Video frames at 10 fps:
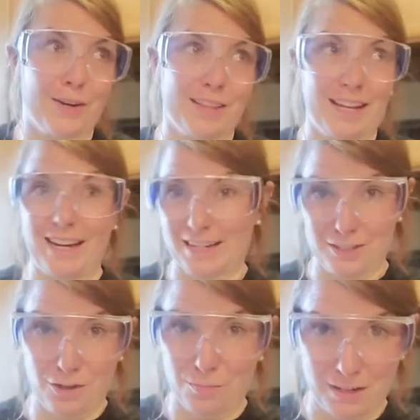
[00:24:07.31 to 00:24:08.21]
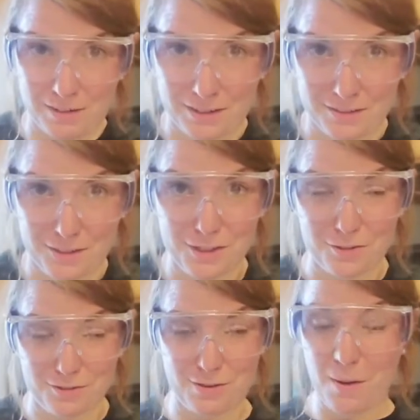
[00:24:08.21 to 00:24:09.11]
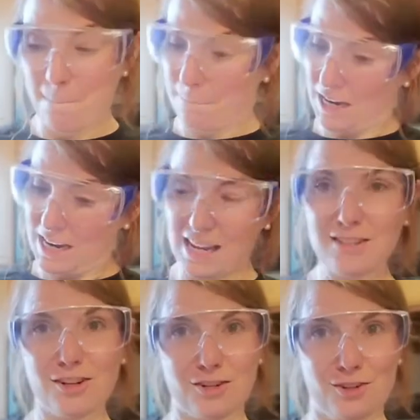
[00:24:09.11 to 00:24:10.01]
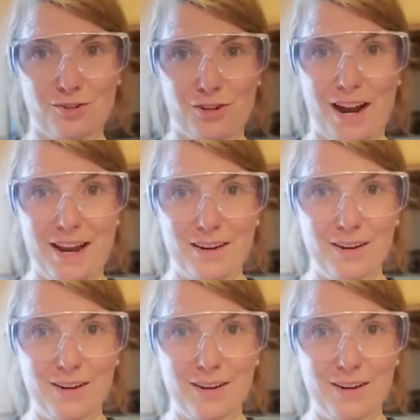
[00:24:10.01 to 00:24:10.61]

than any soap that I've ever used. My hands aren't all dry.